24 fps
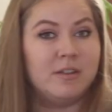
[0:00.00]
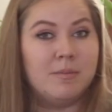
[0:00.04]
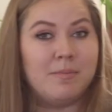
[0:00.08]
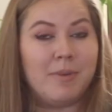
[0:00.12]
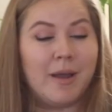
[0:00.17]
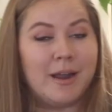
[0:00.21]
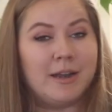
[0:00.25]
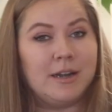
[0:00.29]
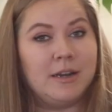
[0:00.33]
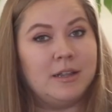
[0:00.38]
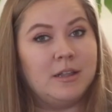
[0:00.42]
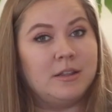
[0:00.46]
to
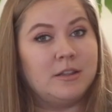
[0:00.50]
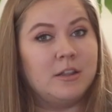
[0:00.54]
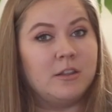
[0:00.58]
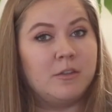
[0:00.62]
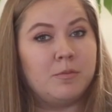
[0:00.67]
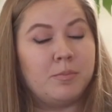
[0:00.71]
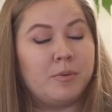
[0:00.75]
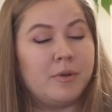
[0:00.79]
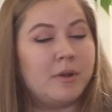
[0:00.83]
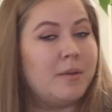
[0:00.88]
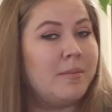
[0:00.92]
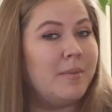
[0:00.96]
buy anything
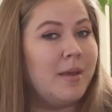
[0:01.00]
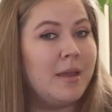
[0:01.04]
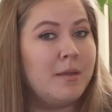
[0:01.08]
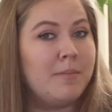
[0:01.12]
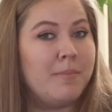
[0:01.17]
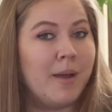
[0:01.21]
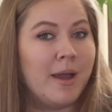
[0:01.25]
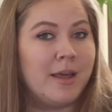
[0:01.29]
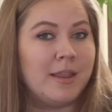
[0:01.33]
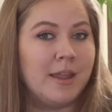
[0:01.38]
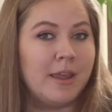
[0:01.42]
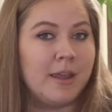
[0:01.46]
that's
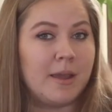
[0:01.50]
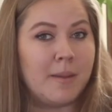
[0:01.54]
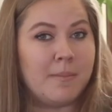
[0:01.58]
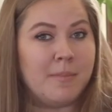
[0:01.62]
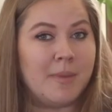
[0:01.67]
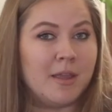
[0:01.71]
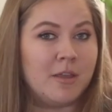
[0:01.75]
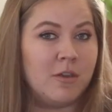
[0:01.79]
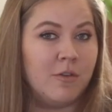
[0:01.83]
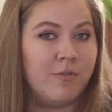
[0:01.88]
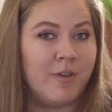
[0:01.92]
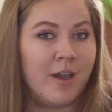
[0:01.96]
pre-made by like a
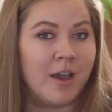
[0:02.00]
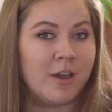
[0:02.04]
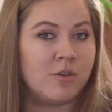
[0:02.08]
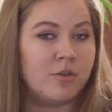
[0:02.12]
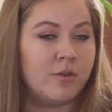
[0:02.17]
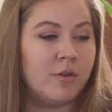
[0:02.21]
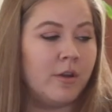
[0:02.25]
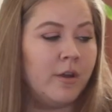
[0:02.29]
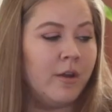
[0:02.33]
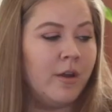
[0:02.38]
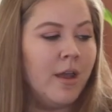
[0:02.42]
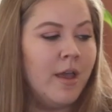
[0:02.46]

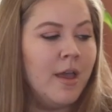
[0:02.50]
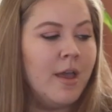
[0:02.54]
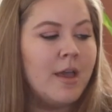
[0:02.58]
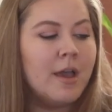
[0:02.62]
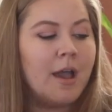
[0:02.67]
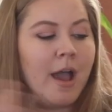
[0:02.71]
manufacturer.